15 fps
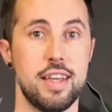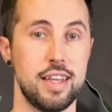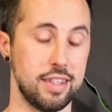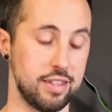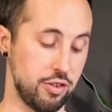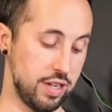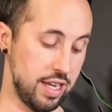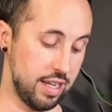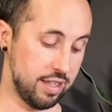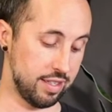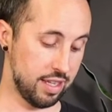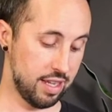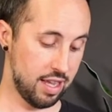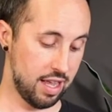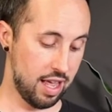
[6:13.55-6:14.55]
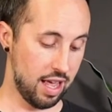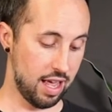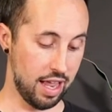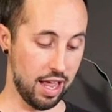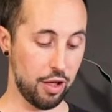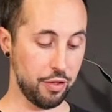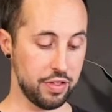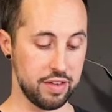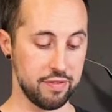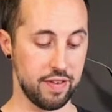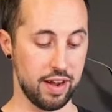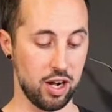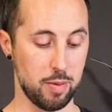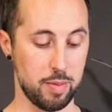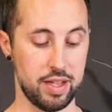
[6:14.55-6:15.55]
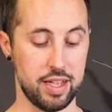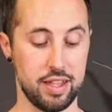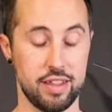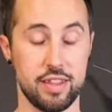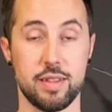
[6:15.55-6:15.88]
It creates a healthy environment